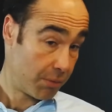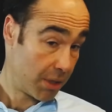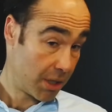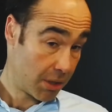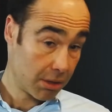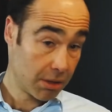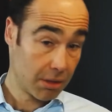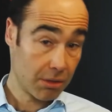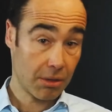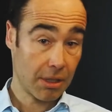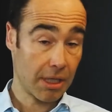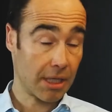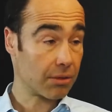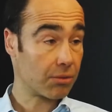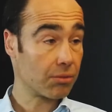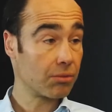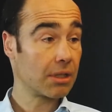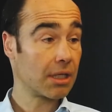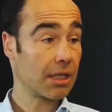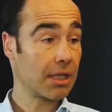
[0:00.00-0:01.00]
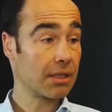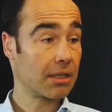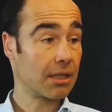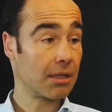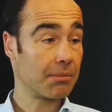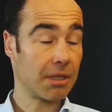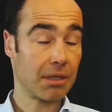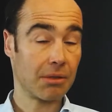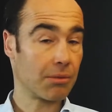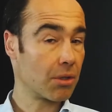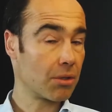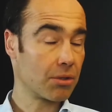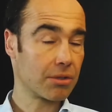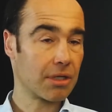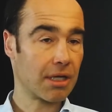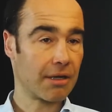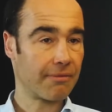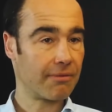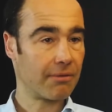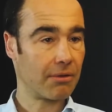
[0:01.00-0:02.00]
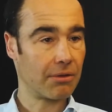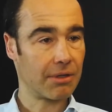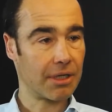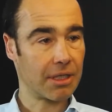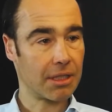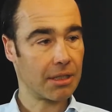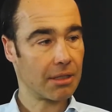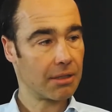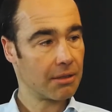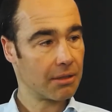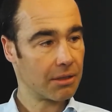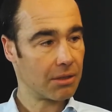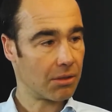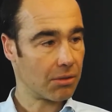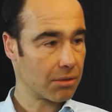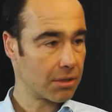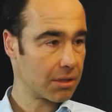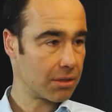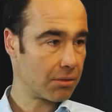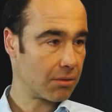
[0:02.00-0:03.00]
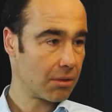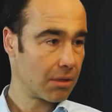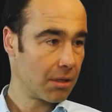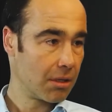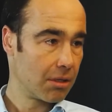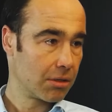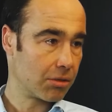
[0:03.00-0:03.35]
We also can do that. I mean, we also have already talks to